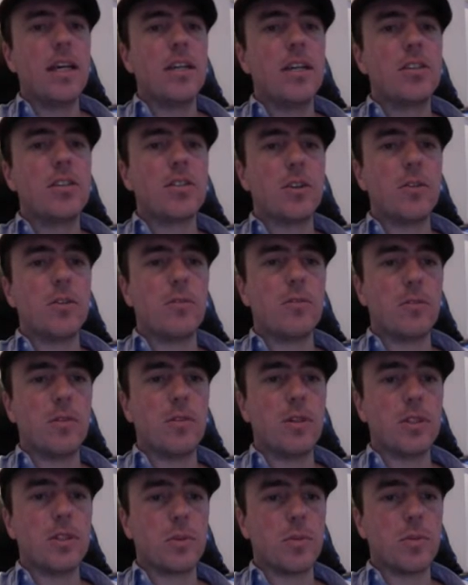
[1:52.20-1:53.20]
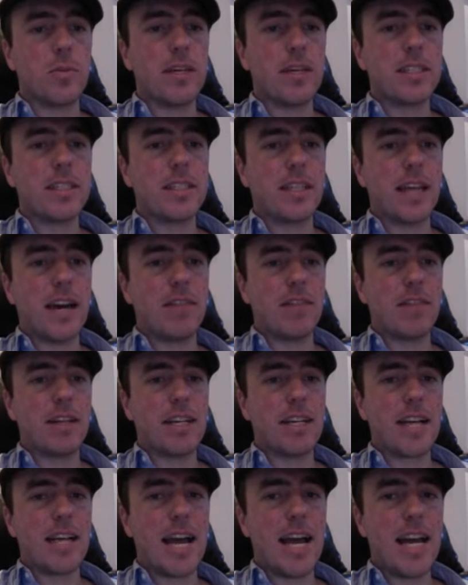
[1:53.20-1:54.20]
So for us, we basically have
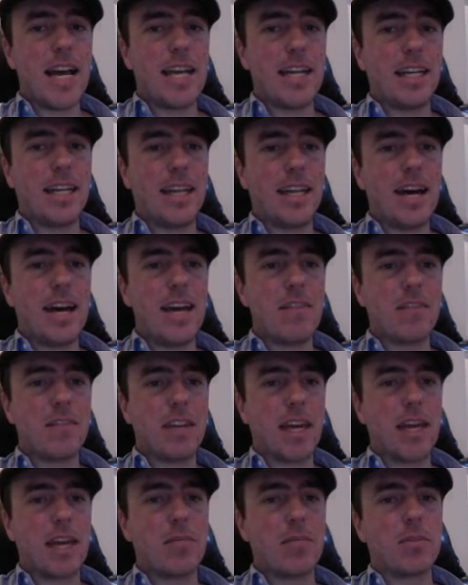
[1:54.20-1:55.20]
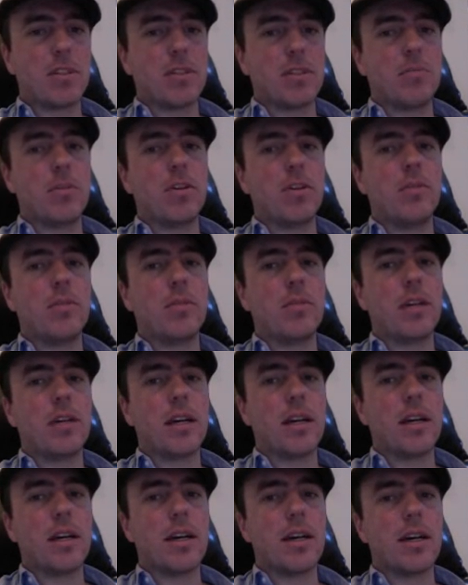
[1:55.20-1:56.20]
like nine live games at the moment,
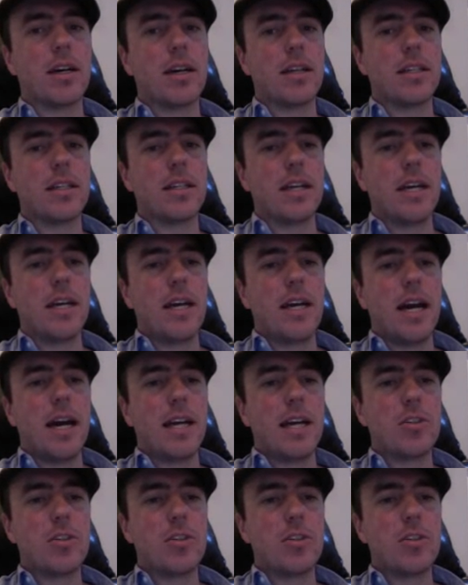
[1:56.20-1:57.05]
and I